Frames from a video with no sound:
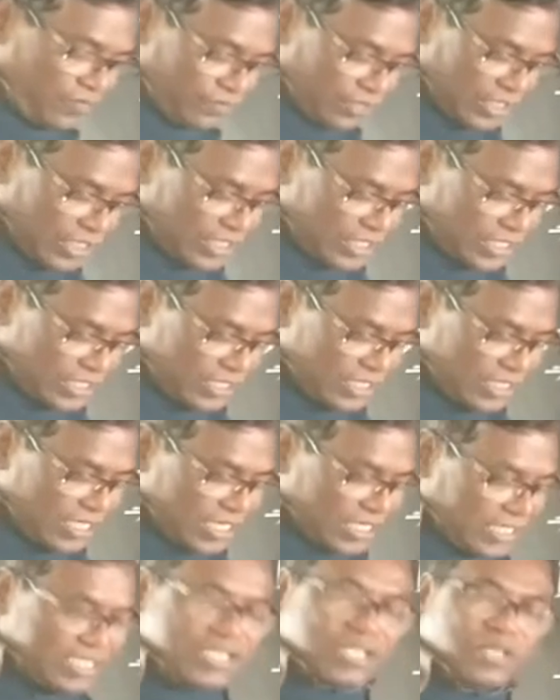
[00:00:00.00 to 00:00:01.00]
that
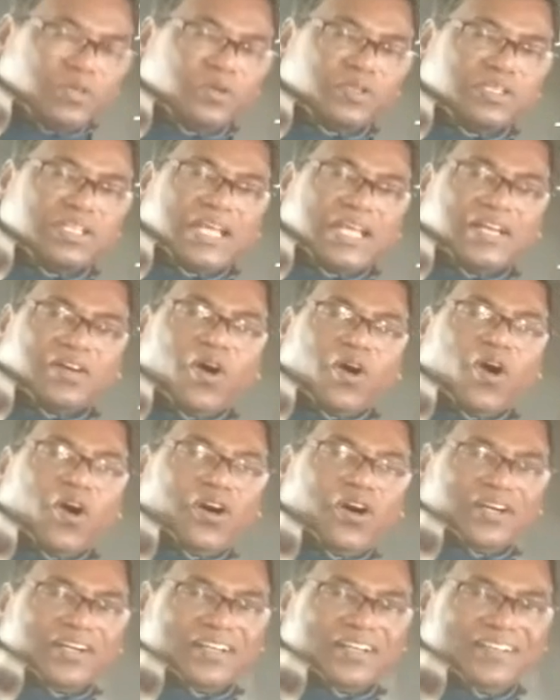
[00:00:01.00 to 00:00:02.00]
is, it's look like
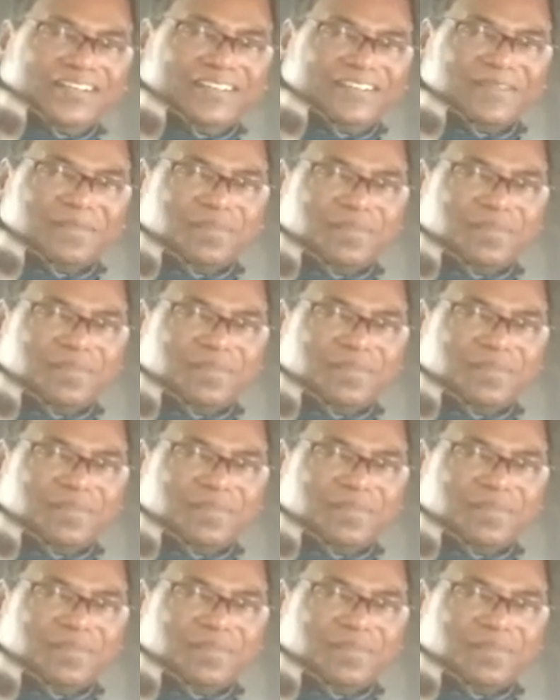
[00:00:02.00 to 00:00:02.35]
horn.